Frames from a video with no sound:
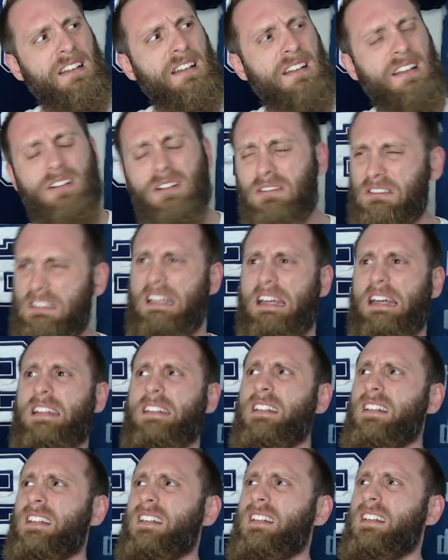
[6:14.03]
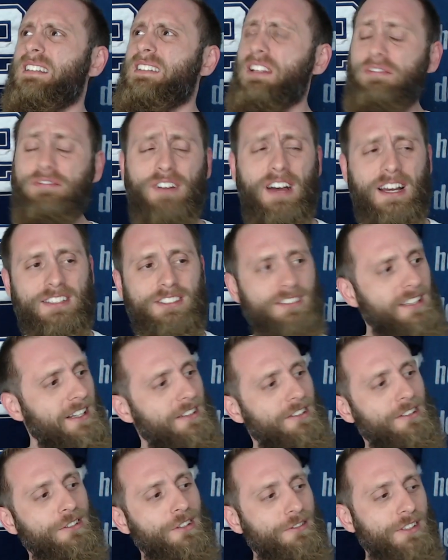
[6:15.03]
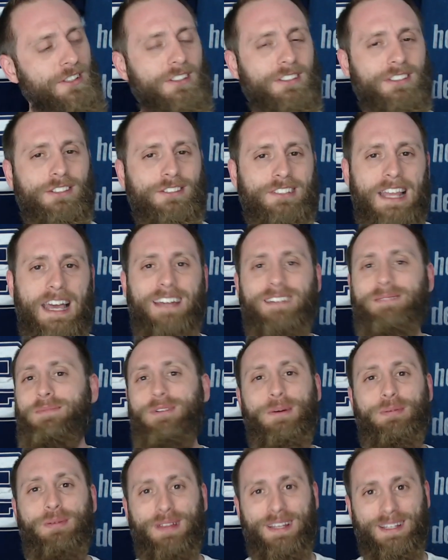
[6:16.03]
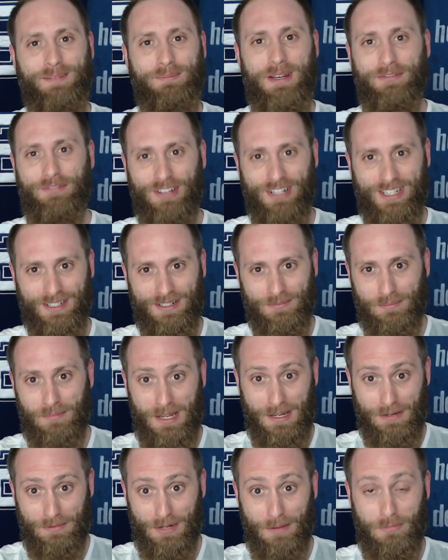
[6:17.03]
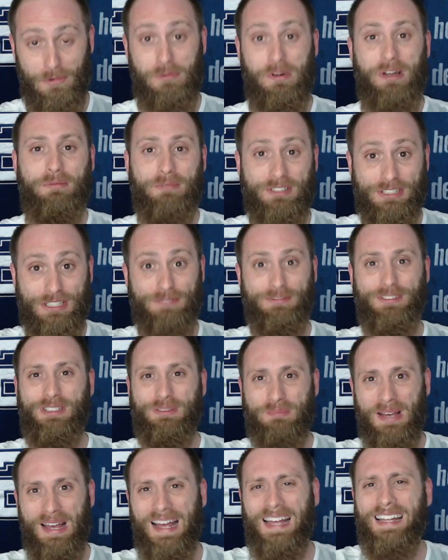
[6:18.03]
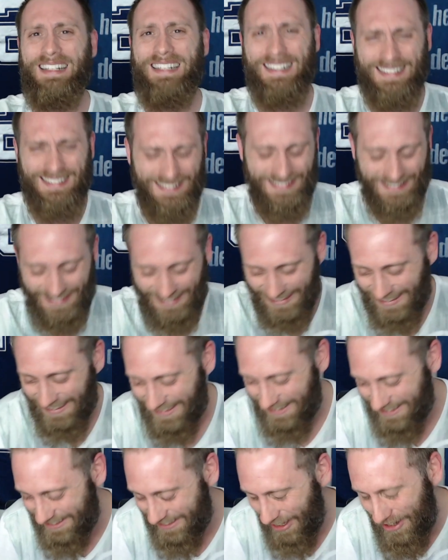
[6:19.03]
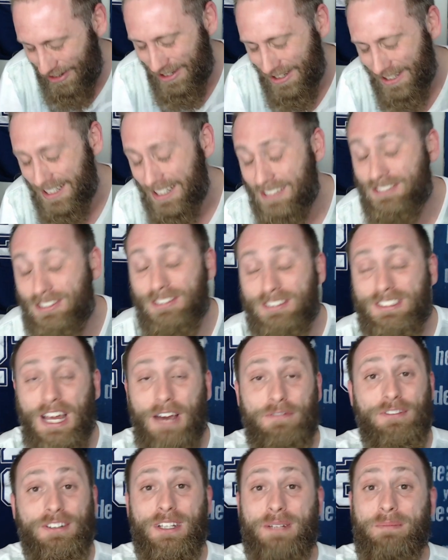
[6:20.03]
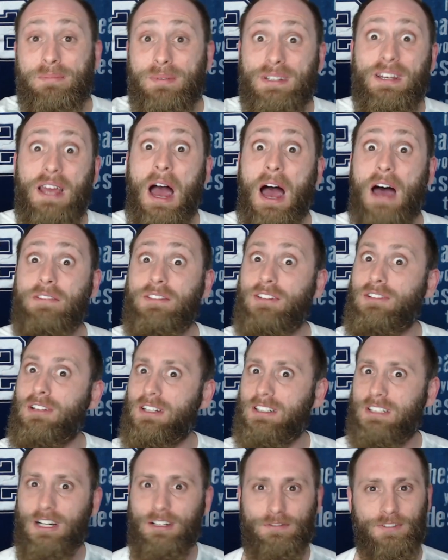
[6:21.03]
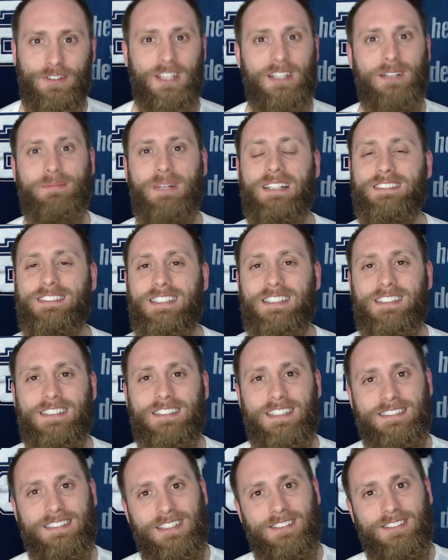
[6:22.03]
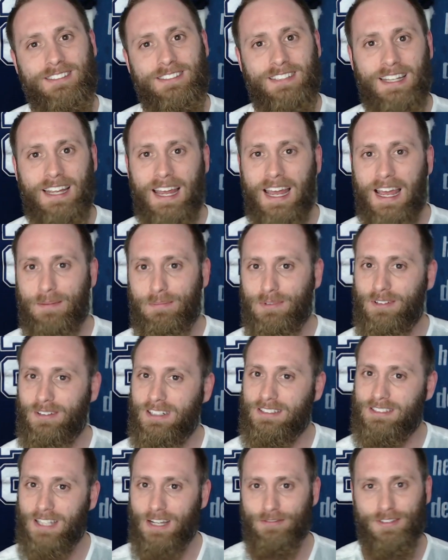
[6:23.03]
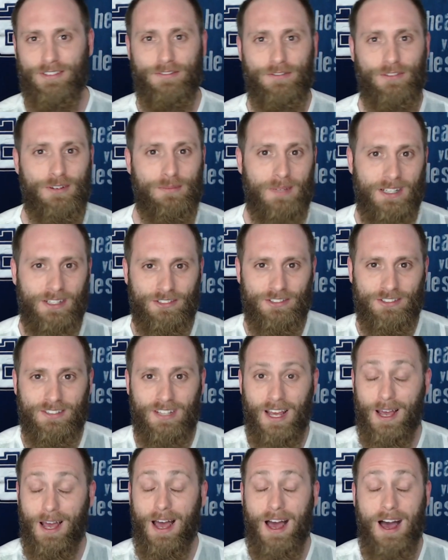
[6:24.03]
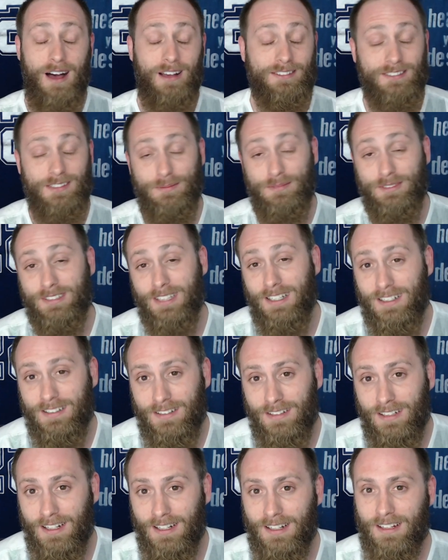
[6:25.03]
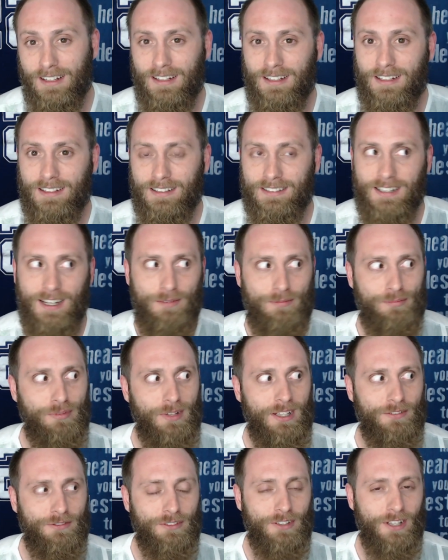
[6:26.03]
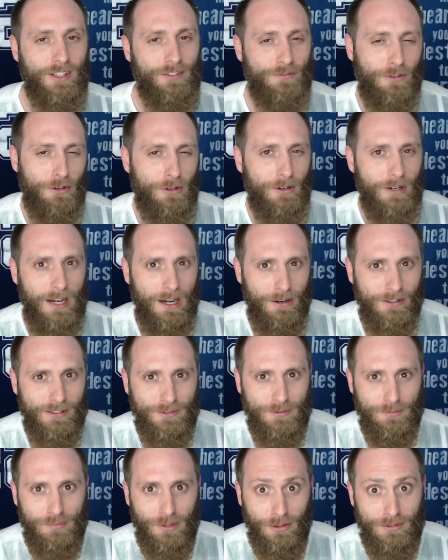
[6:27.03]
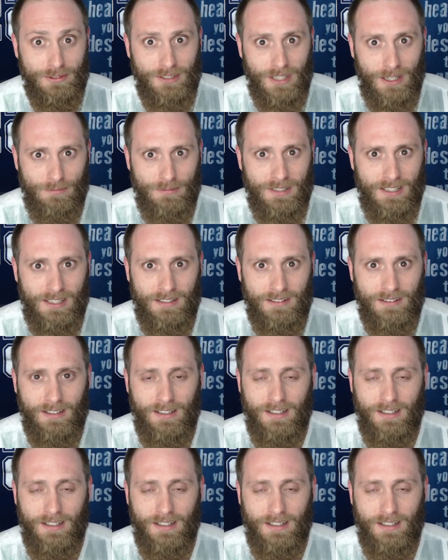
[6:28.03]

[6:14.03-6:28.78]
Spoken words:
Hold on. The fuck's when I look over here and here's Lattimore playing my number one receiver spot. So definitely be on the lookout for that. I'm not saying that that's always going to happen or that's every formation. All I'm saying is I've played for like 4 hours post-update,